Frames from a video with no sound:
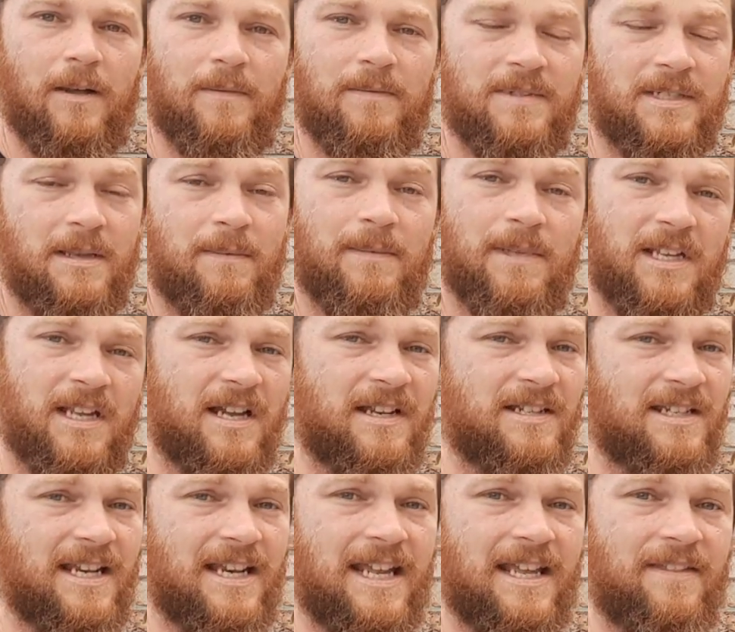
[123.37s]
something
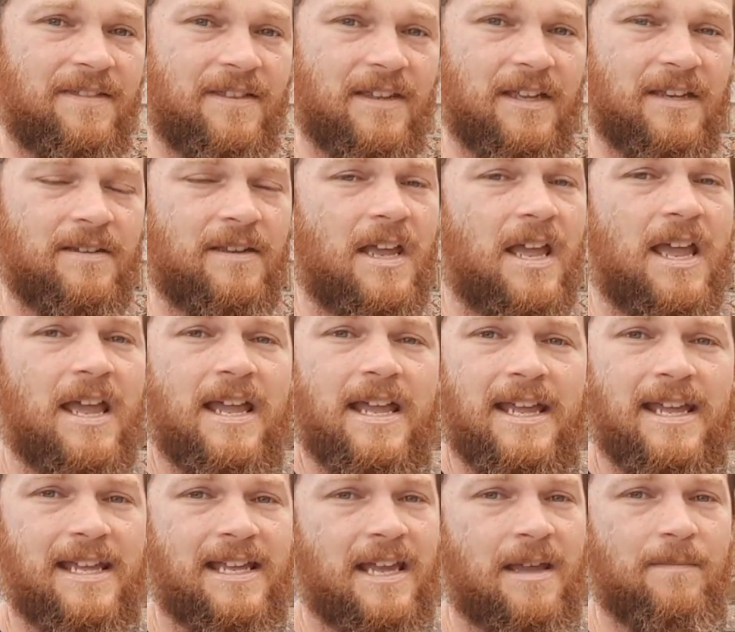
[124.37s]
underneath it.
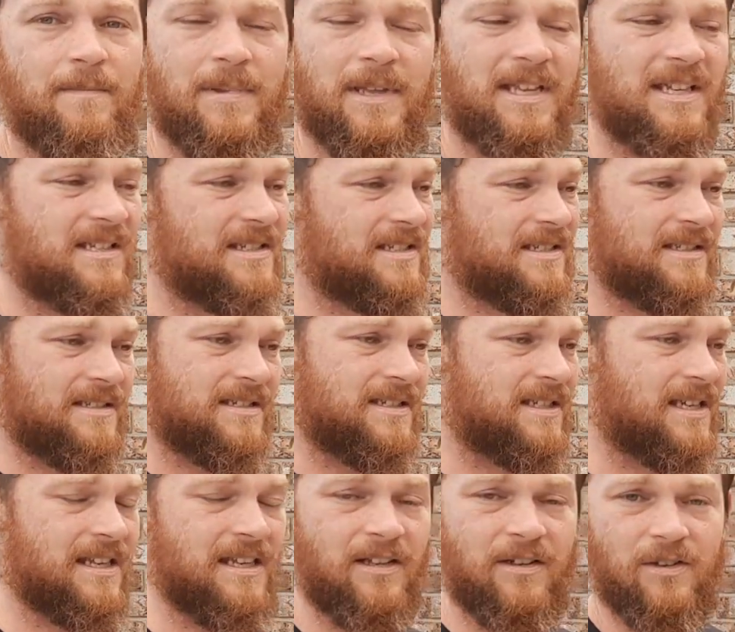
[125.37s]
It can be
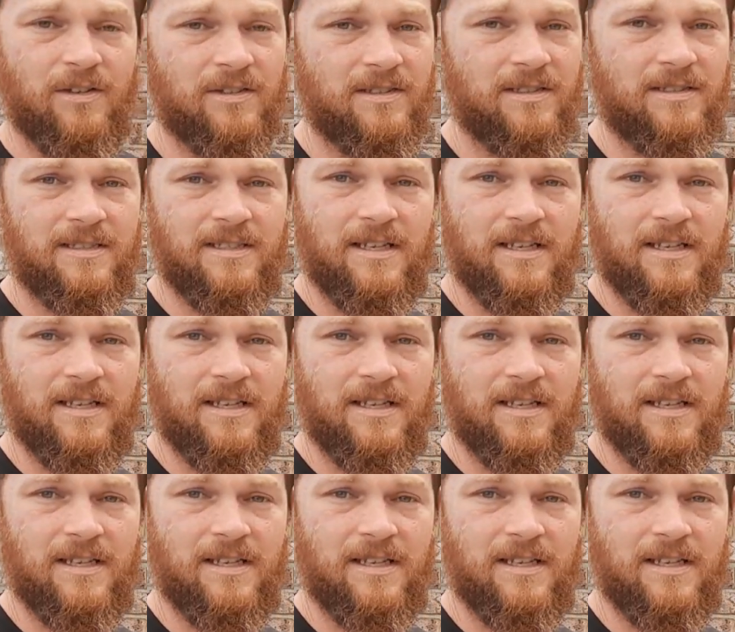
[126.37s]
sitting on,